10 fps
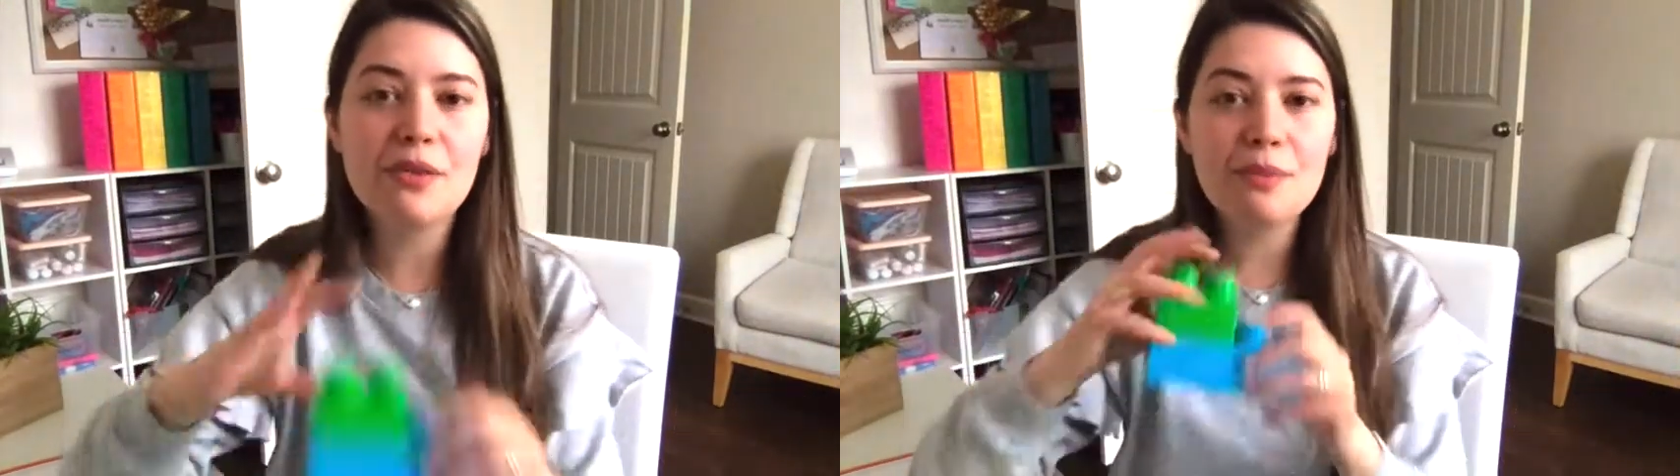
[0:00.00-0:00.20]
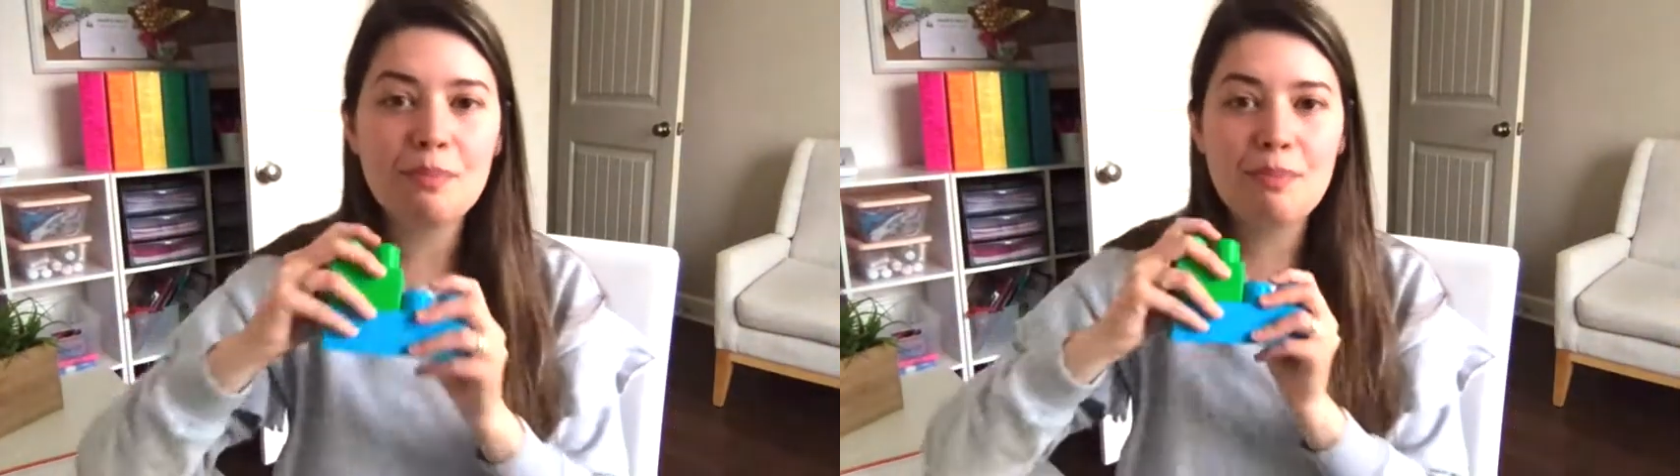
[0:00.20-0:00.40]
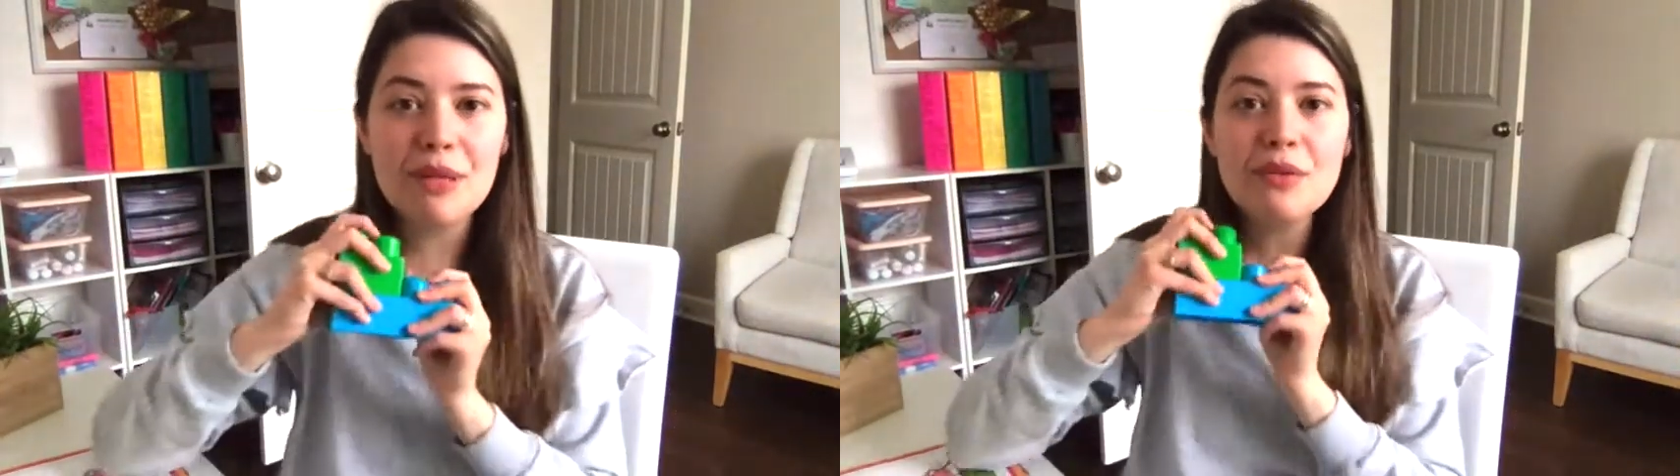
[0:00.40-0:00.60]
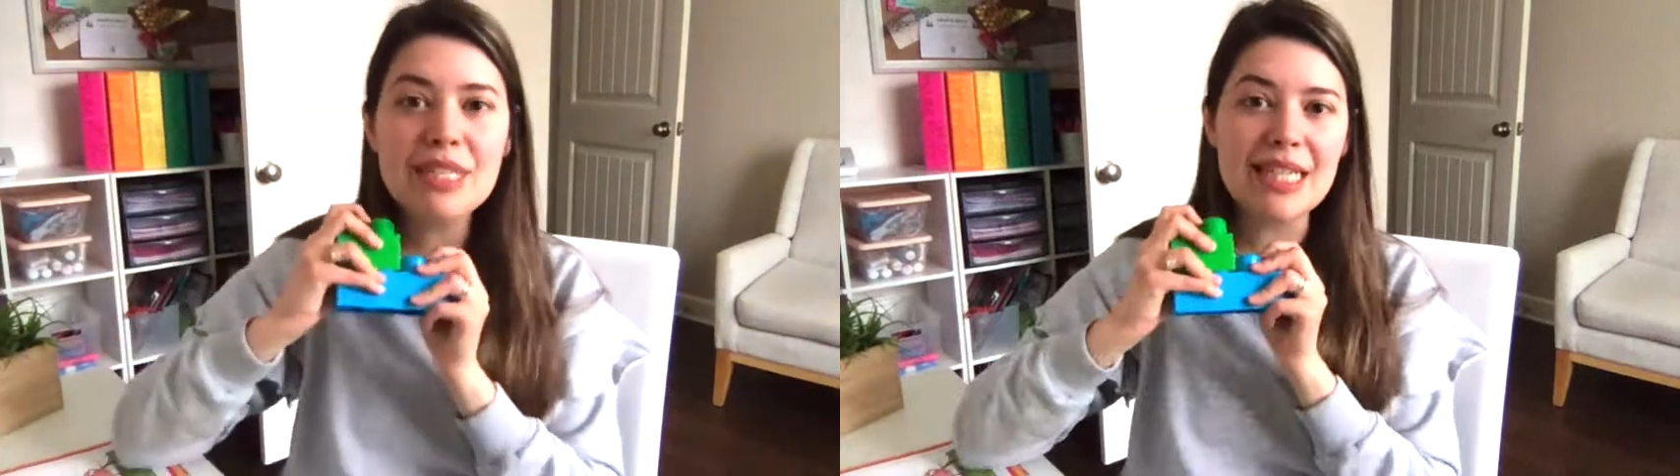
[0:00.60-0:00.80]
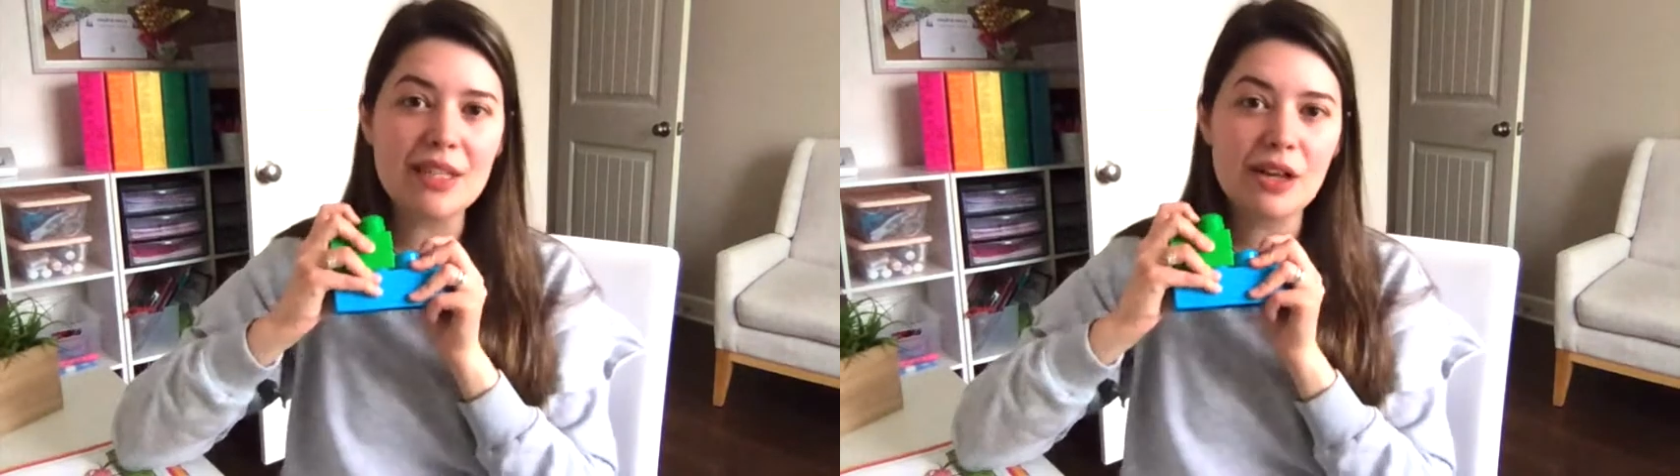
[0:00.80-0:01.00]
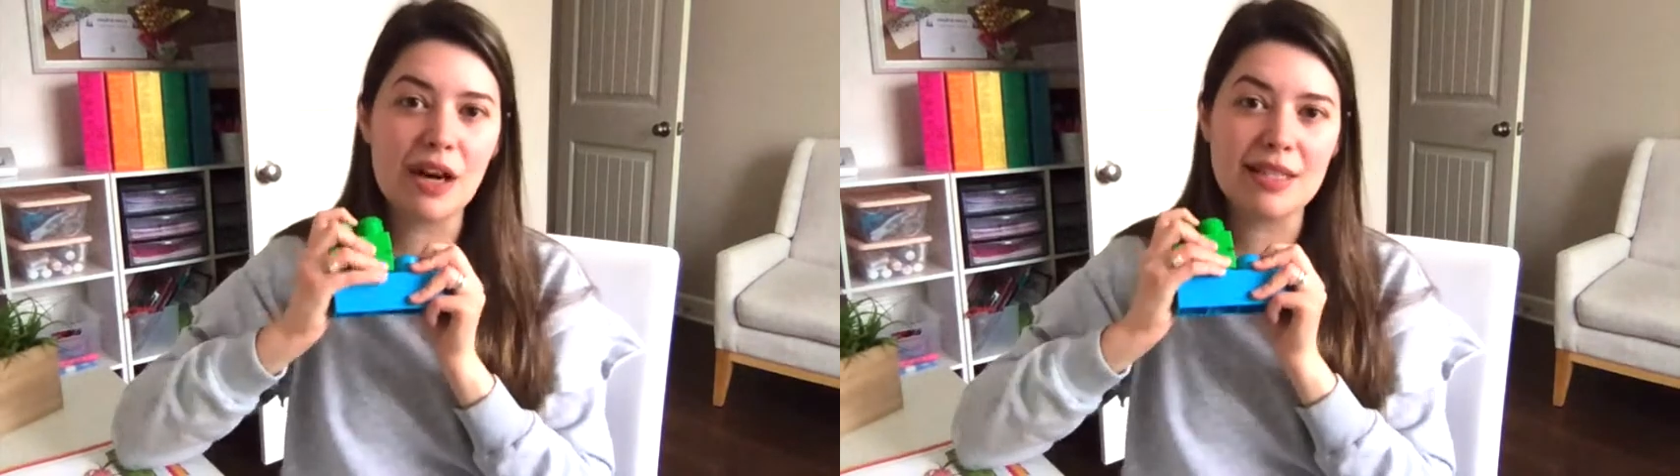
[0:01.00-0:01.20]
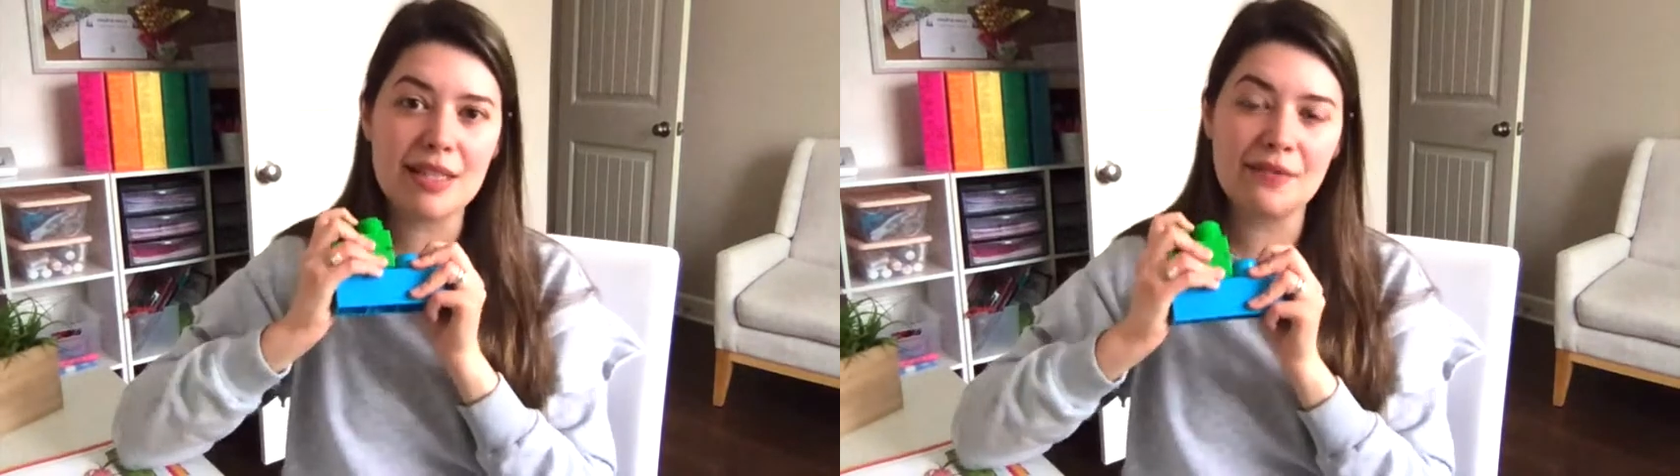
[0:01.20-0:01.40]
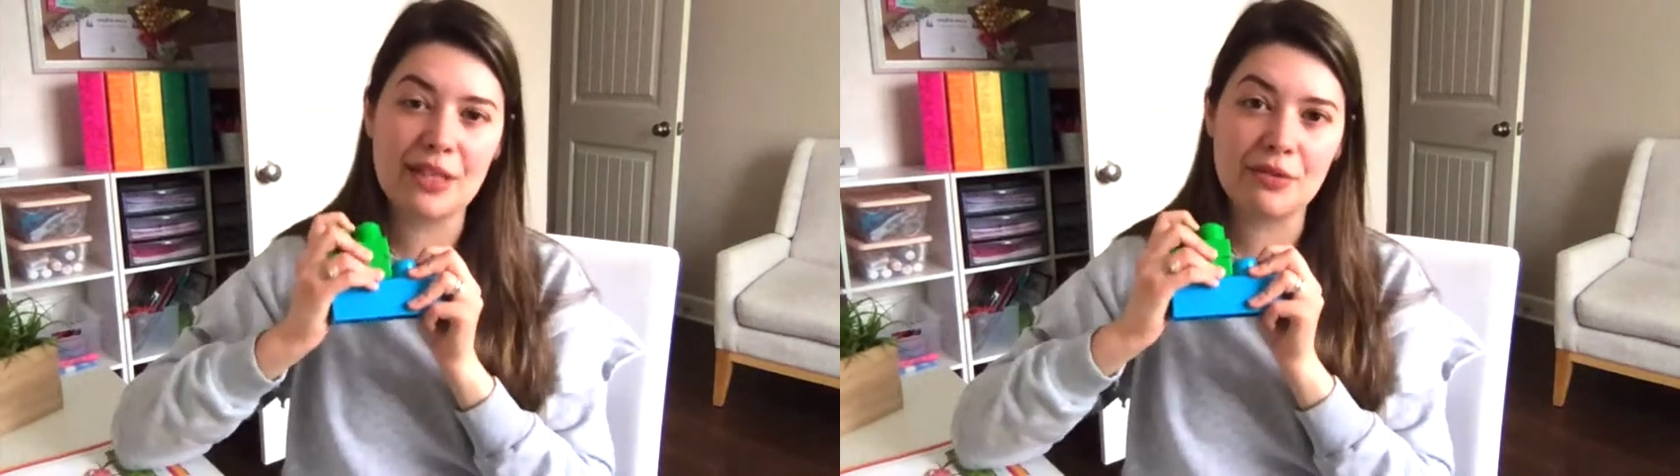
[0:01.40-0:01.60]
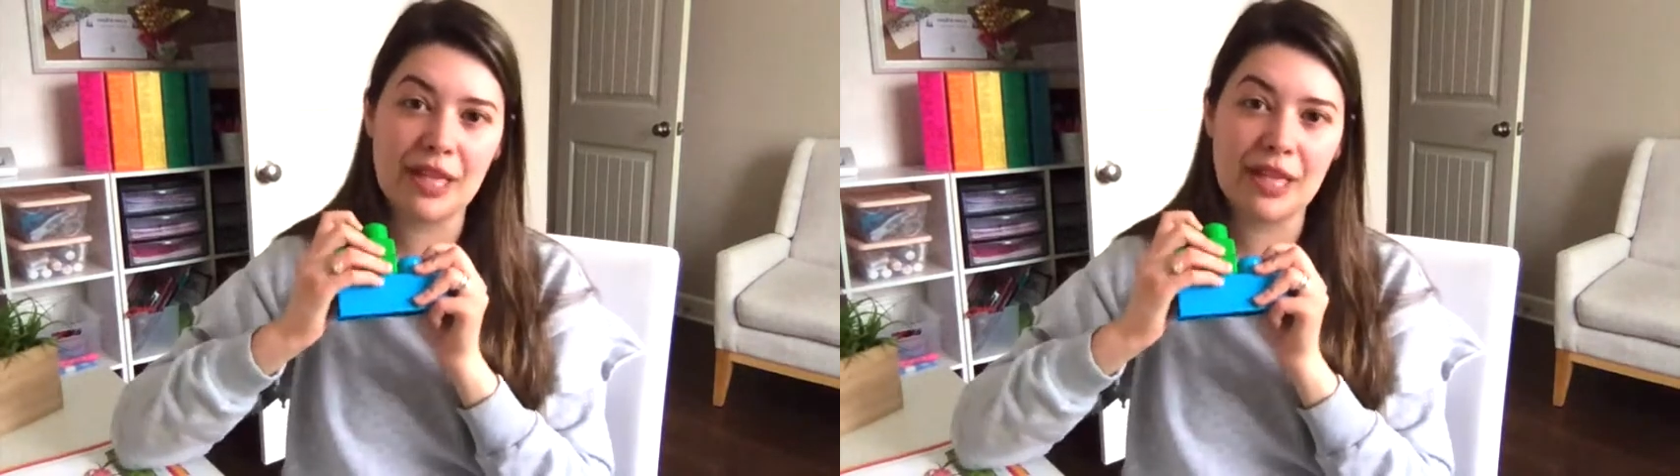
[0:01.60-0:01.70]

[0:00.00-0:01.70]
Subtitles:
building the cause and effect